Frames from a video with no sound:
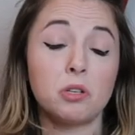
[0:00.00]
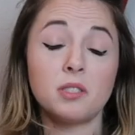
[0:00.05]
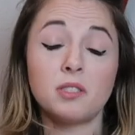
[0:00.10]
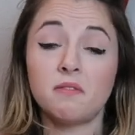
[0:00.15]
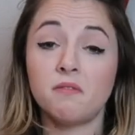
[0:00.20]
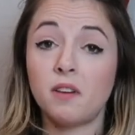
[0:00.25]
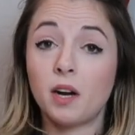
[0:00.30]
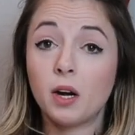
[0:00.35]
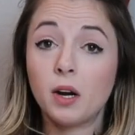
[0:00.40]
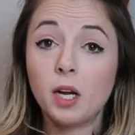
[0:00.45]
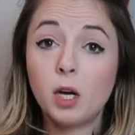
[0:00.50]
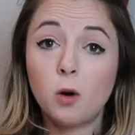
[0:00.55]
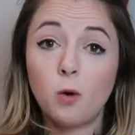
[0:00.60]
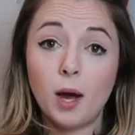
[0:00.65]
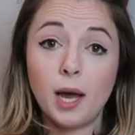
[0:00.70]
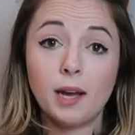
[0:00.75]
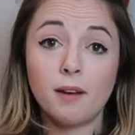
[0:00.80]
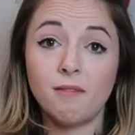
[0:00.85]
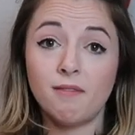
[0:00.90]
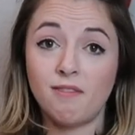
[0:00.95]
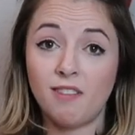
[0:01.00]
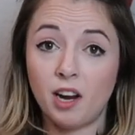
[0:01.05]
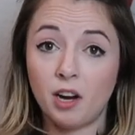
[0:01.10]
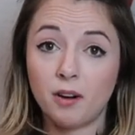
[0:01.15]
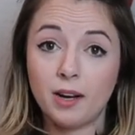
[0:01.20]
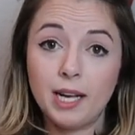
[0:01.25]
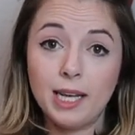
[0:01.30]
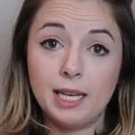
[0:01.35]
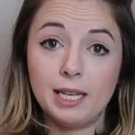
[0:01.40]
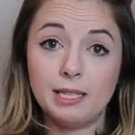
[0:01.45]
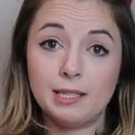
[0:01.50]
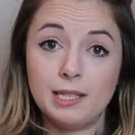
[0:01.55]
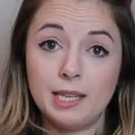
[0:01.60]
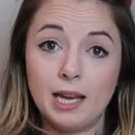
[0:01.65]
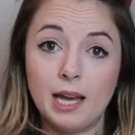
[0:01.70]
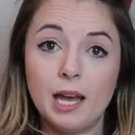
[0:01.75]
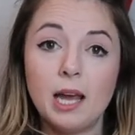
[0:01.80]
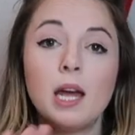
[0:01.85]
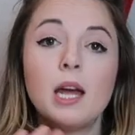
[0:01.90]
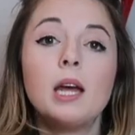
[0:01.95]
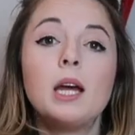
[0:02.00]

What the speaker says: It's very quick, very easy.